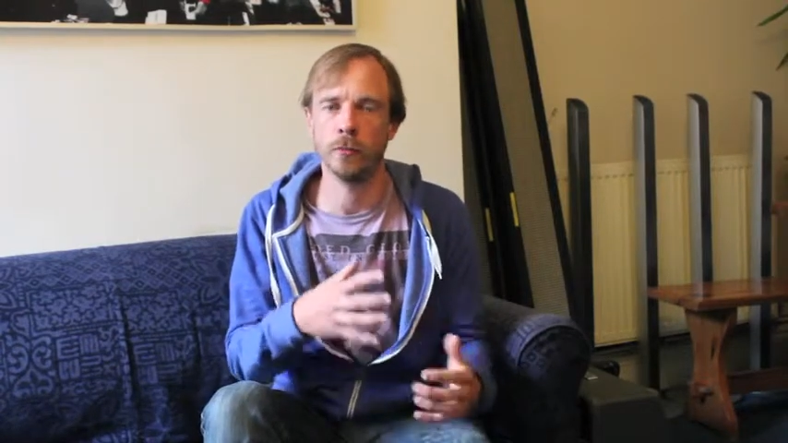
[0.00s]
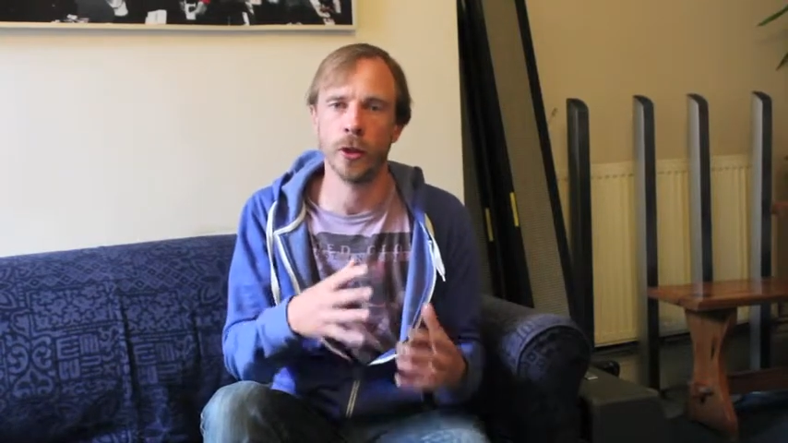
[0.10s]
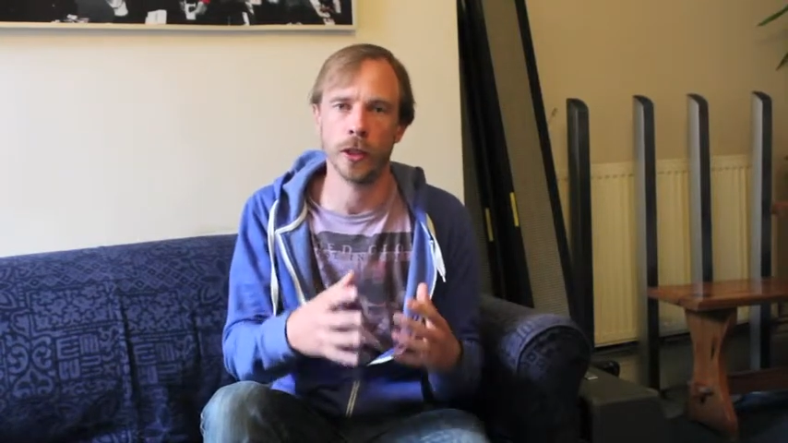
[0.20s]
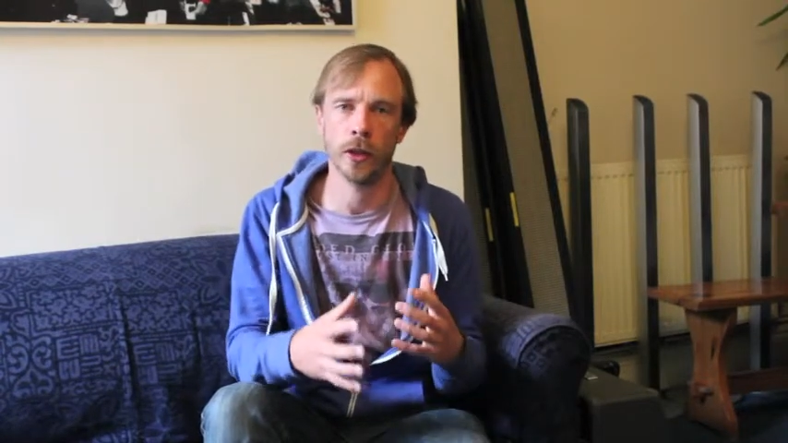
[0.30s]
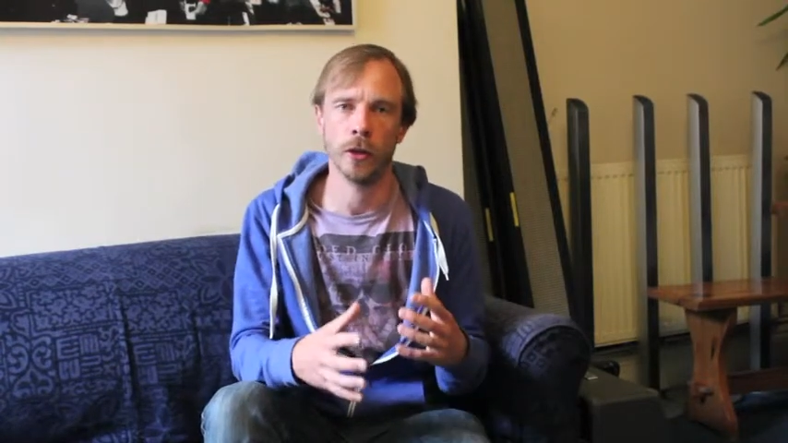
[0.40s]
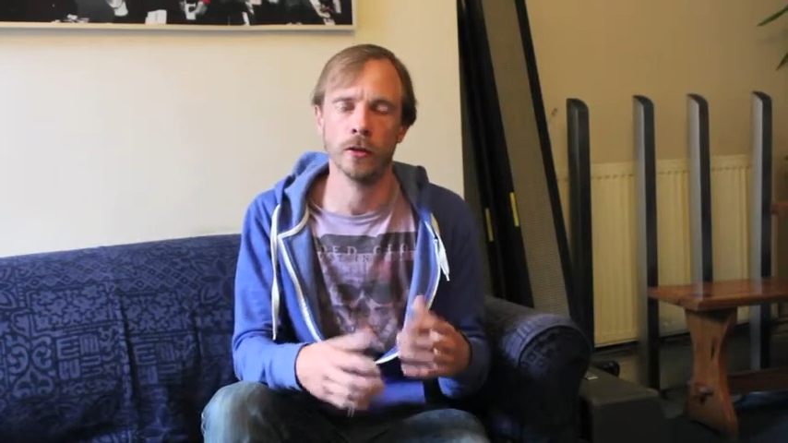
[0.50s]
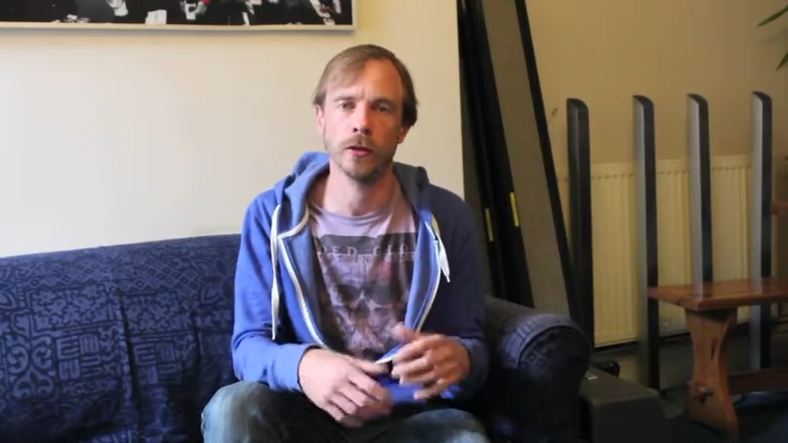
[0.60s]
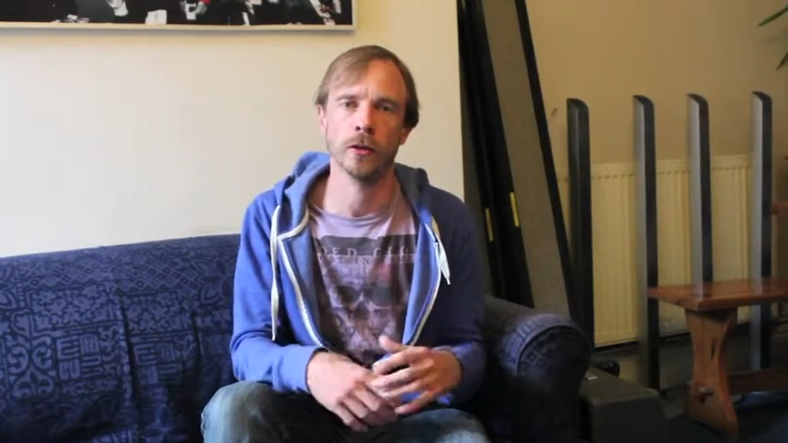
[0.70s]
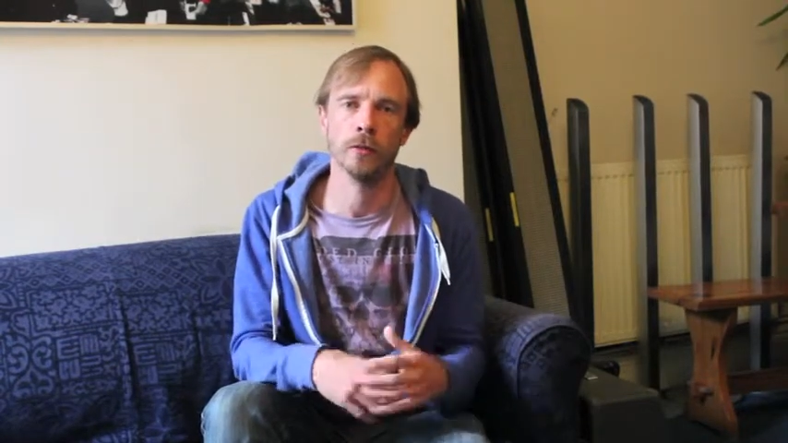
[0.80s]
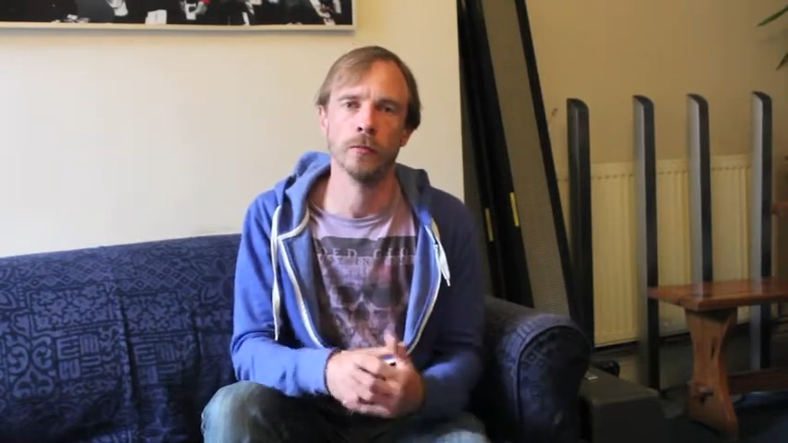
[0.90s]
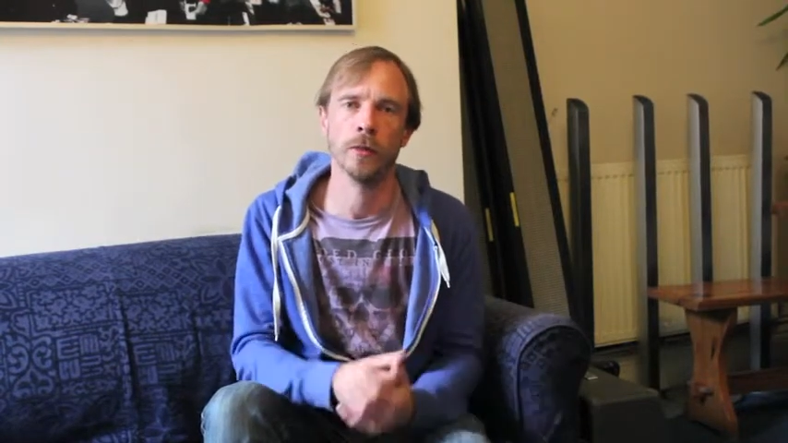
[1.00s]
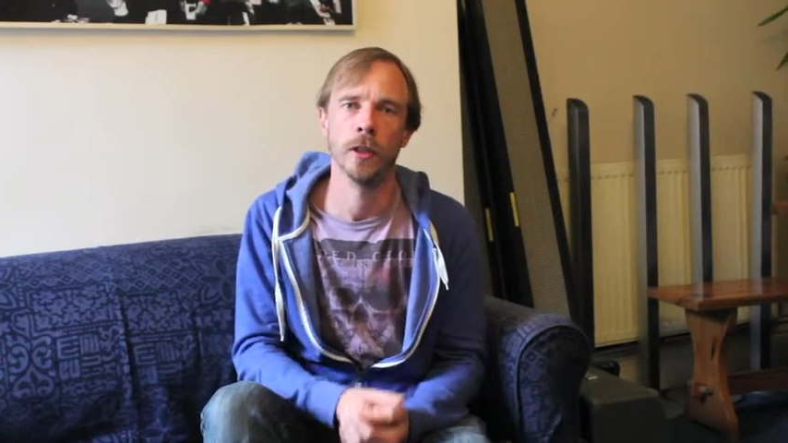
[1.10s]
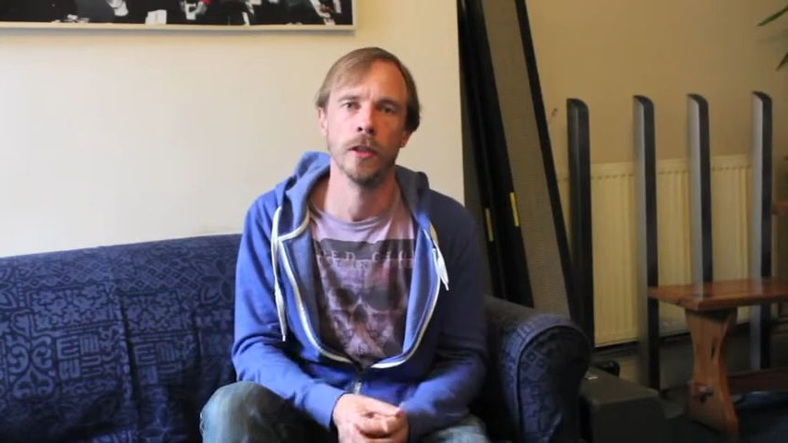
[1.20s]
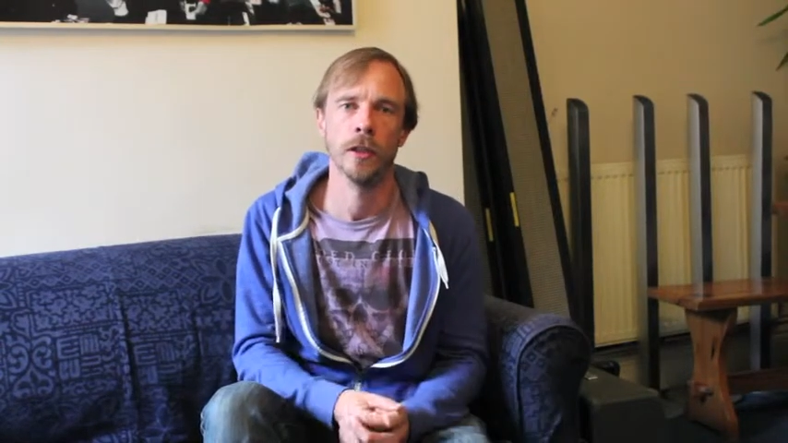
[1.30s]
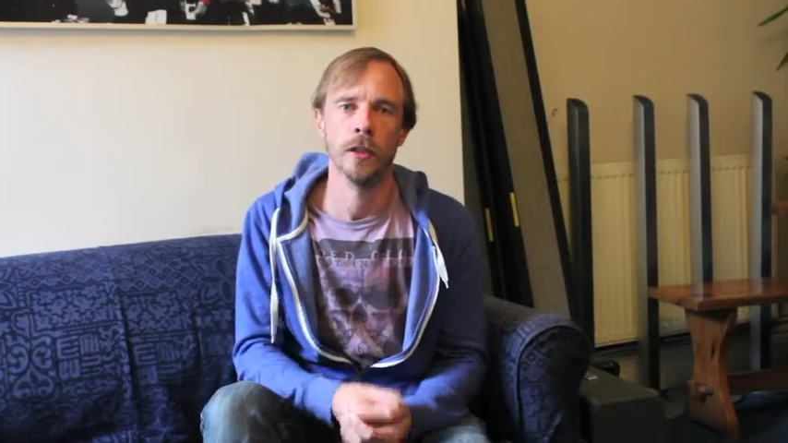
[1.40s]
putting on some
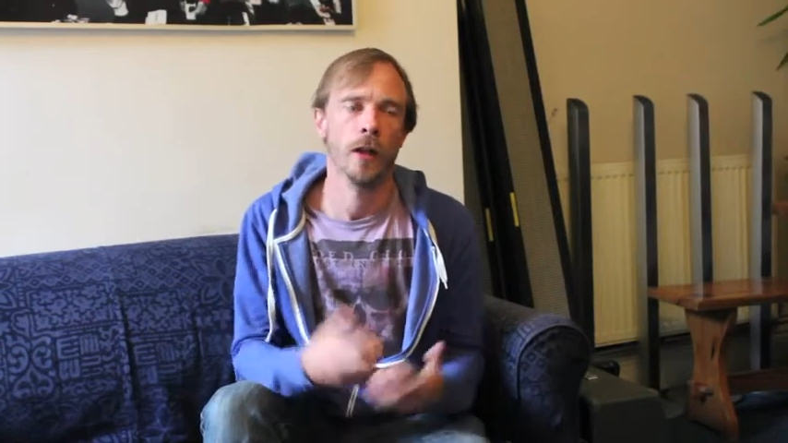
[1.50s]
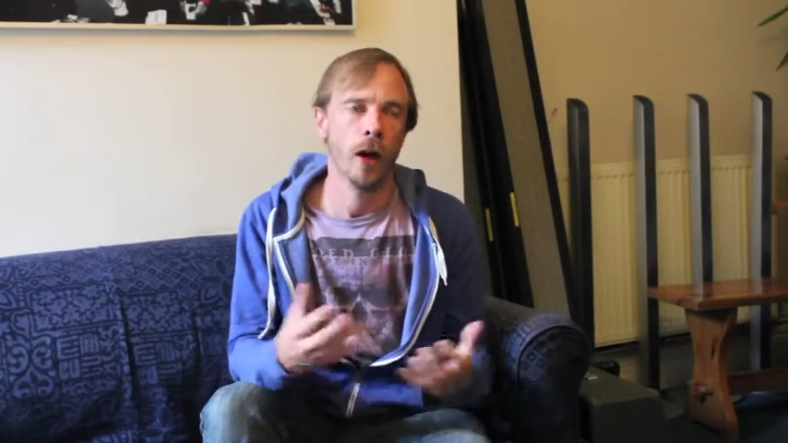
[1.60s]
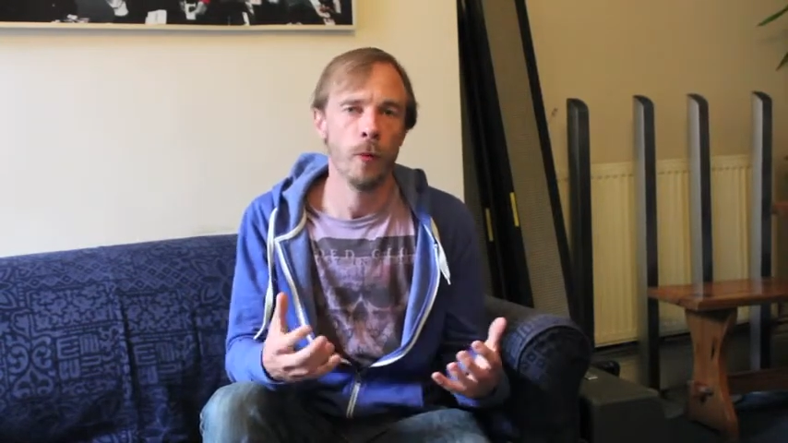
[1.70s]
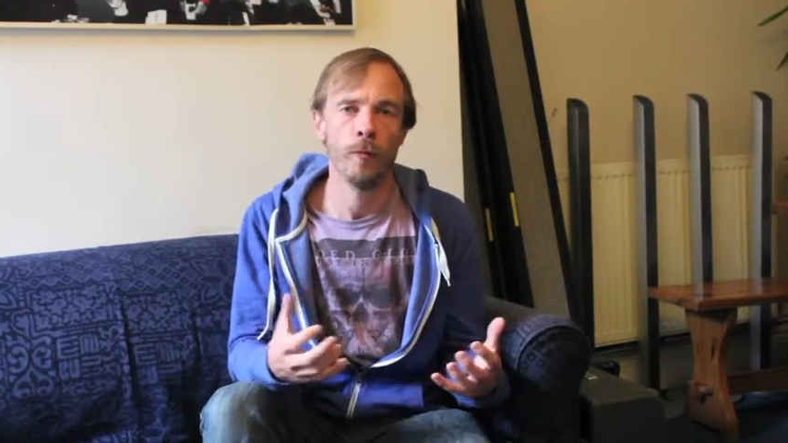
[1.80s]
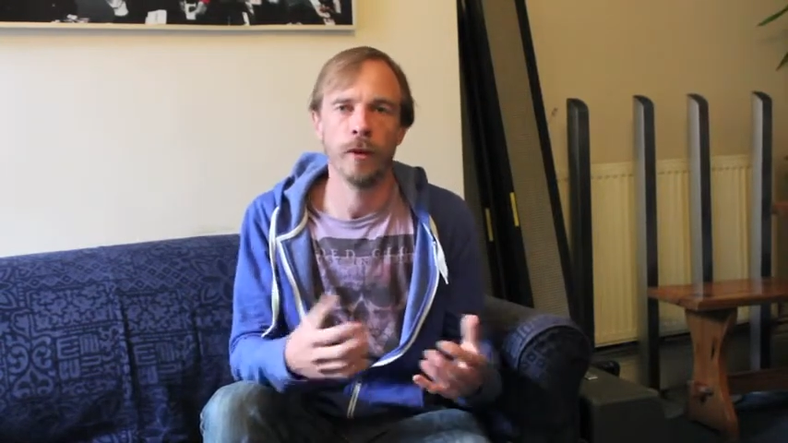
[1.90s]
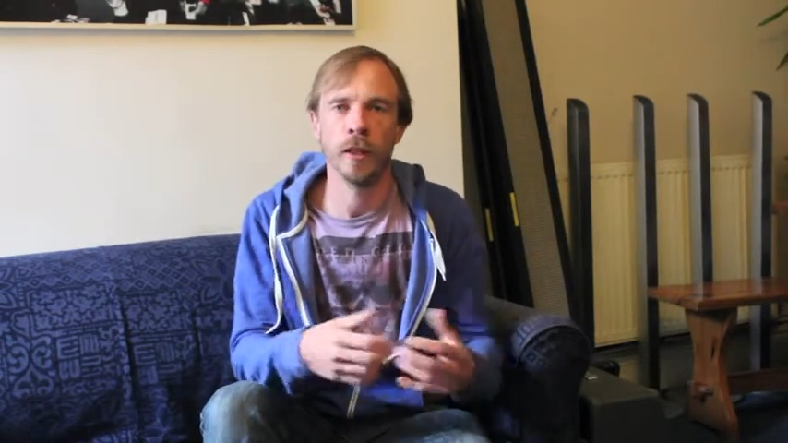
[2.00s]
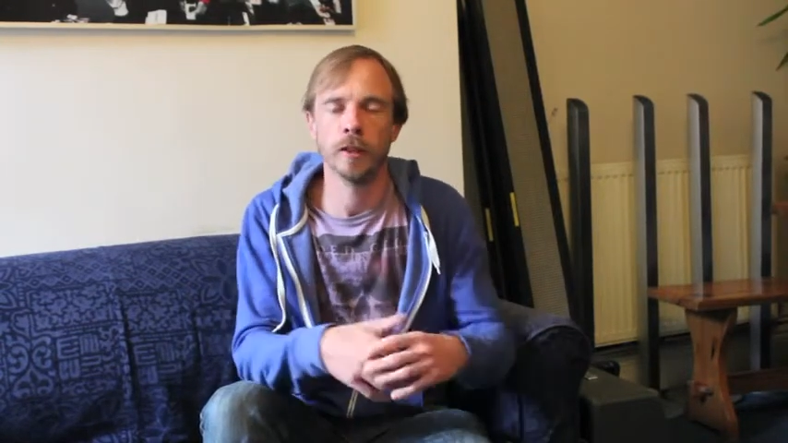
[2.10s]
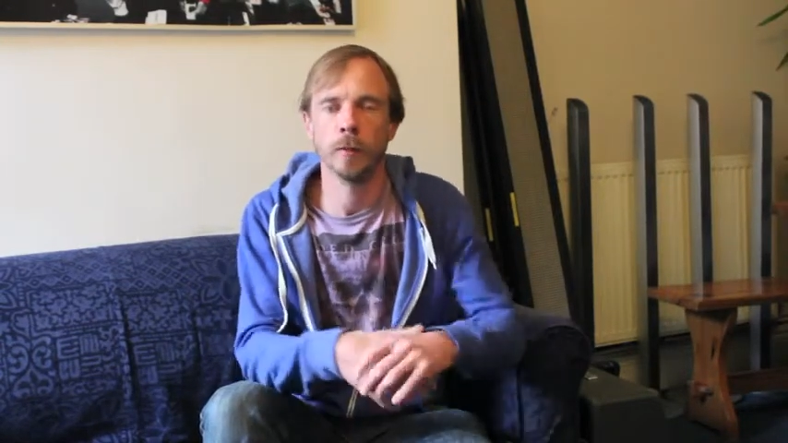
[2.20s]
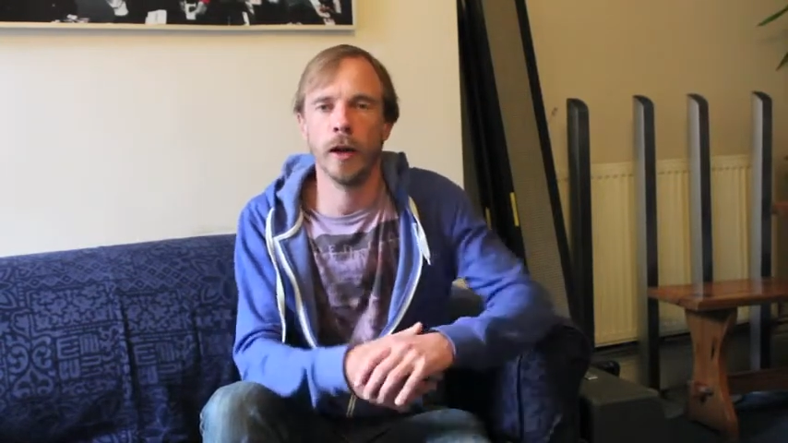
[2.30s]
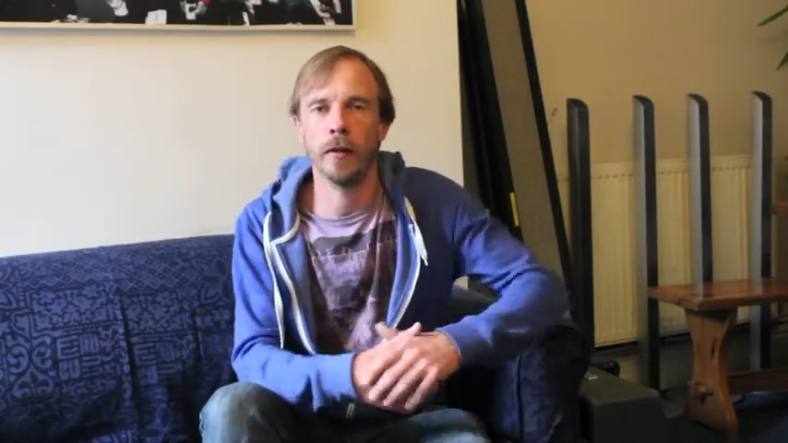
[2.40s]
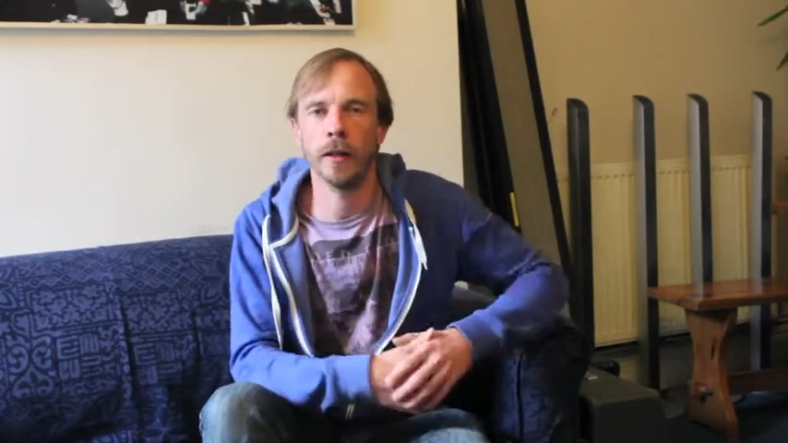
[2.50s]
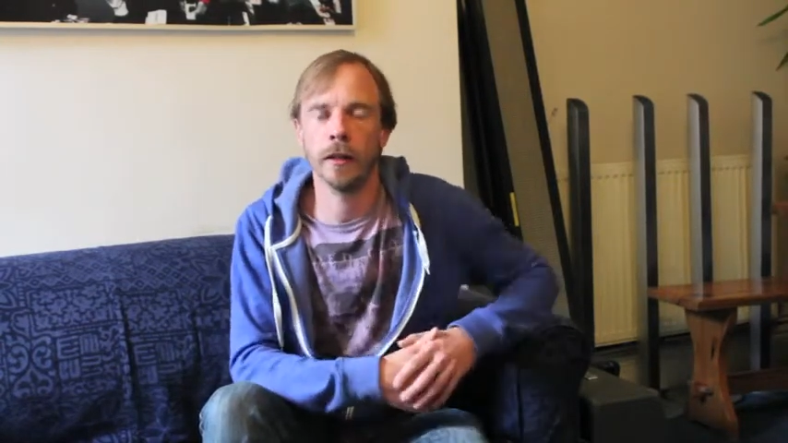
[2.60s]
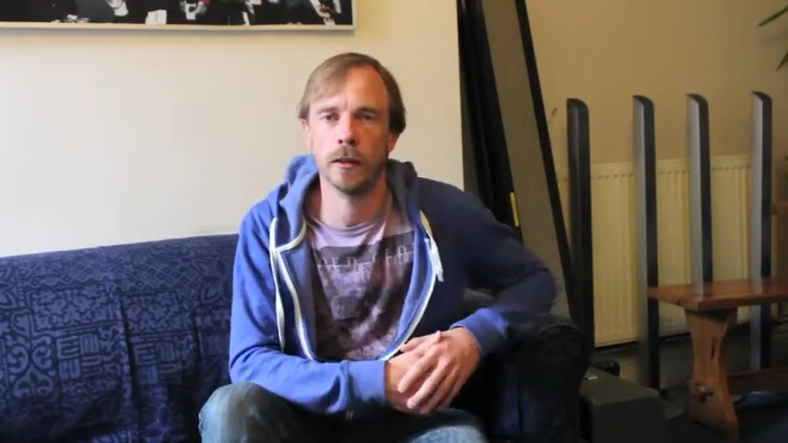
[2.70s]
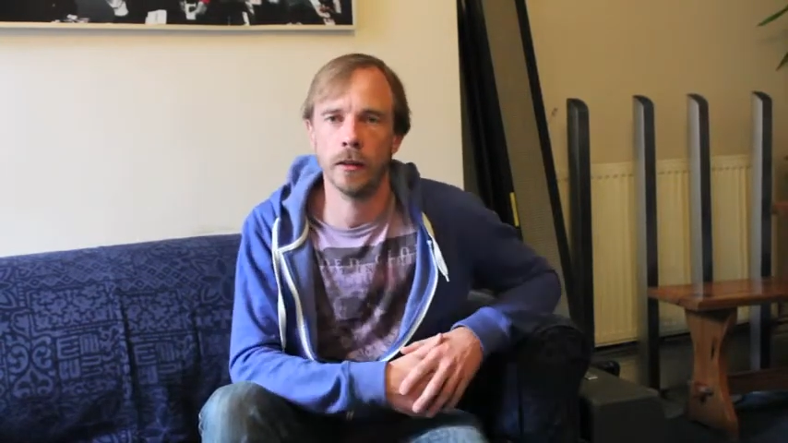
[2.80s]
hopefully inspiring